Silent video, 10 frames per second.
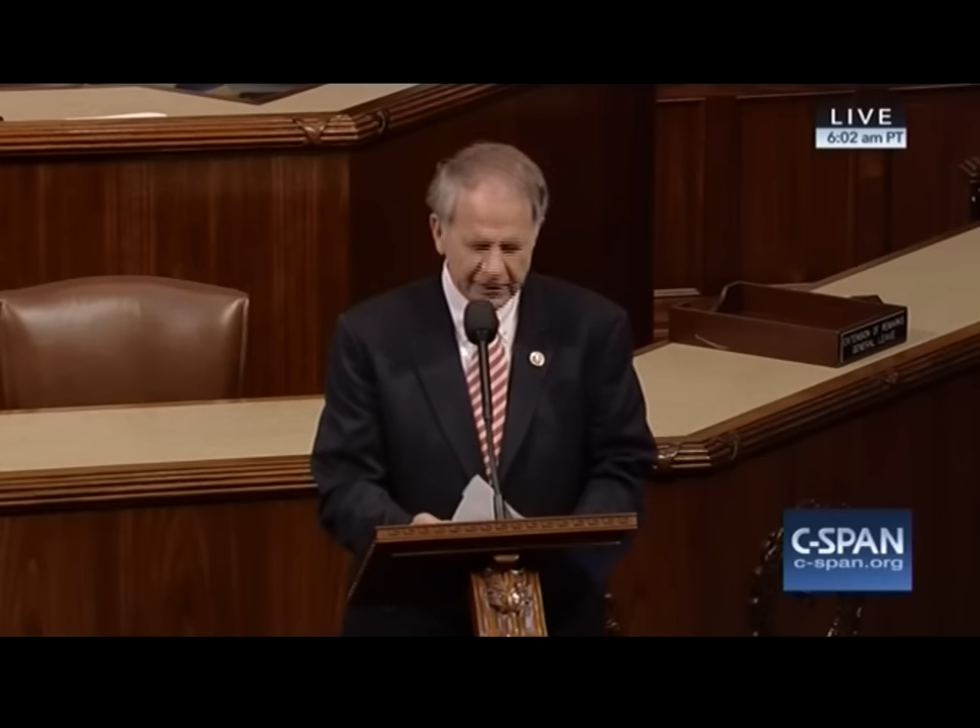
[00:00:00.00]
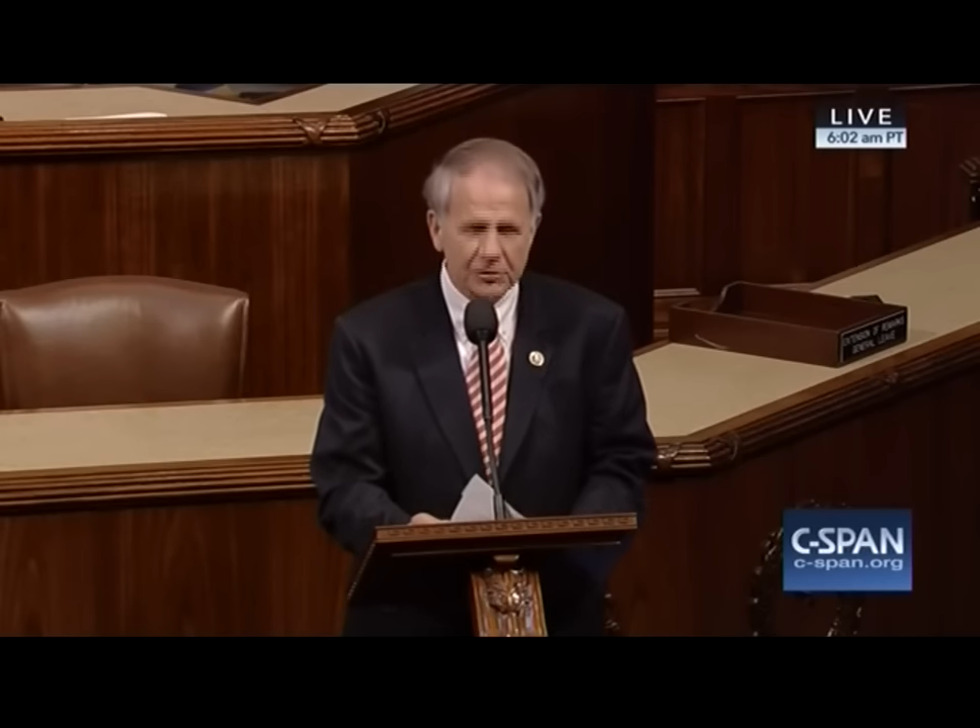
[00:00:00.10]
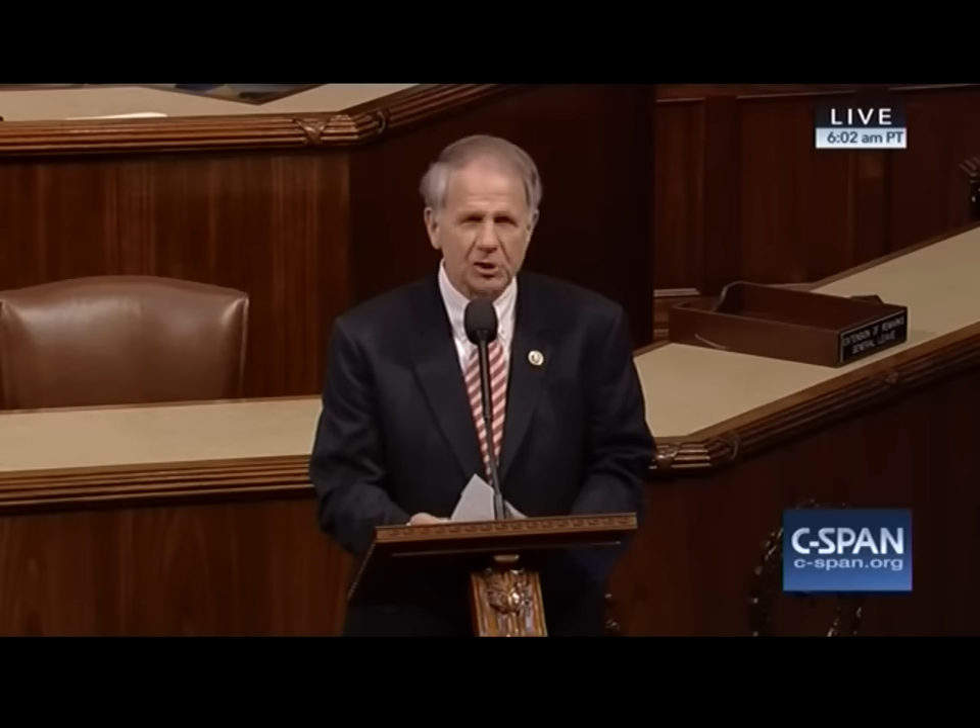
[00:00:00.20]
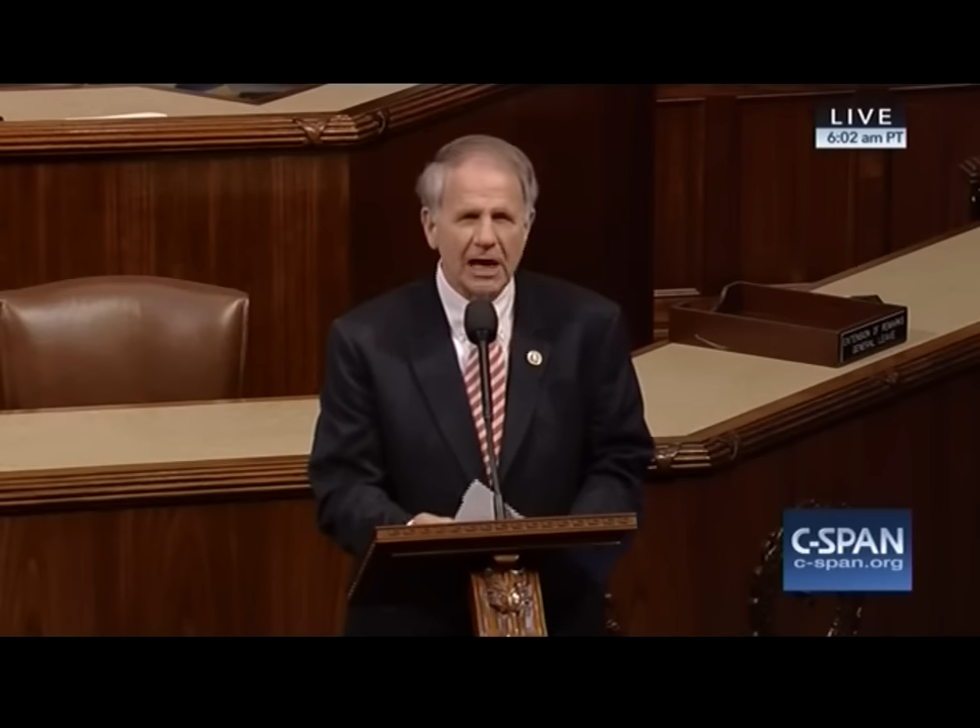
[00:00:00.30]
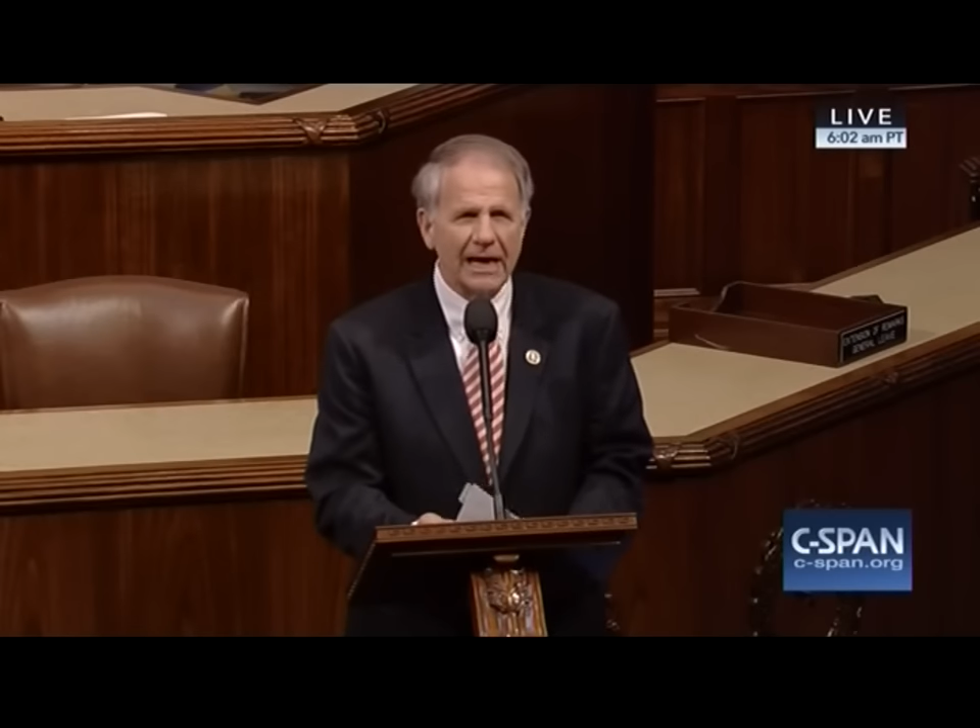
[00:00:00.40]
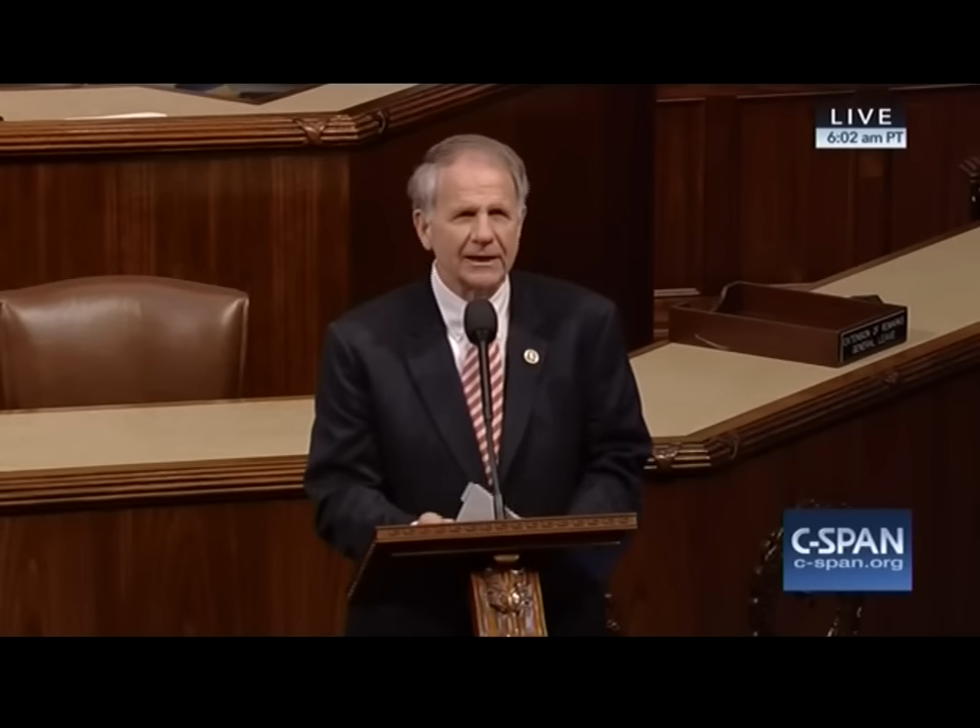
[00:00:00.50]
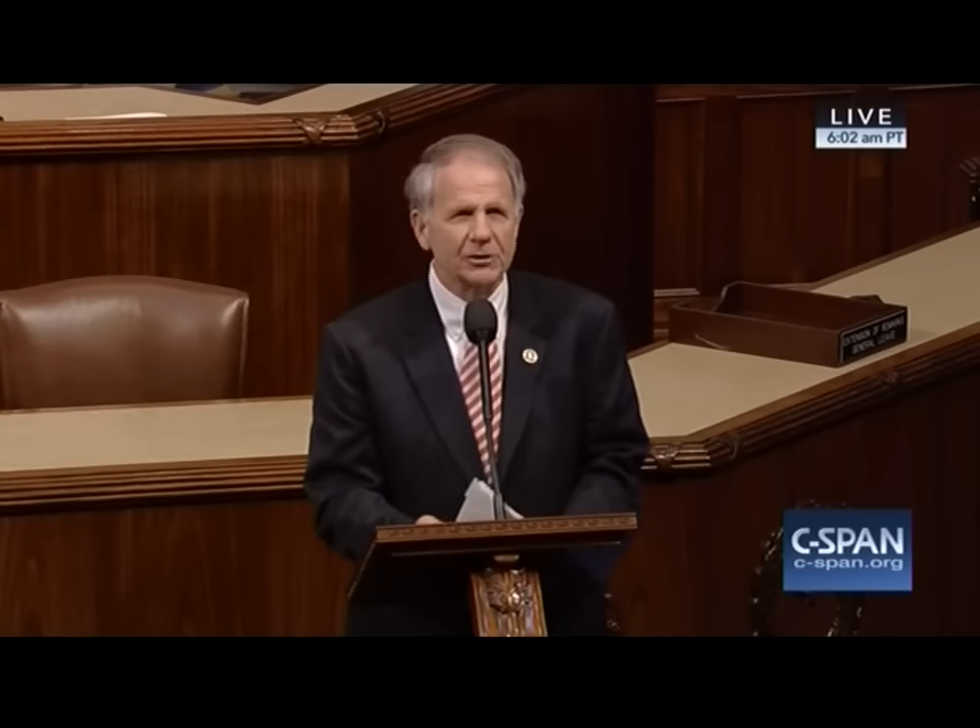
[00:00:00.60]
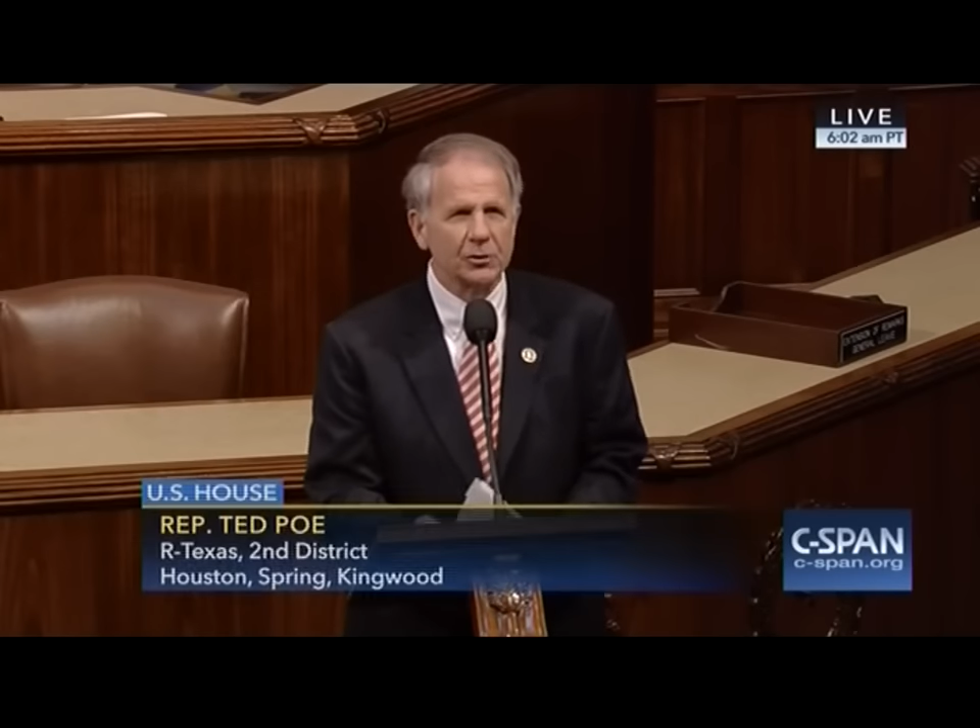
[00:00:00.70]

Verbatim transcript: in China in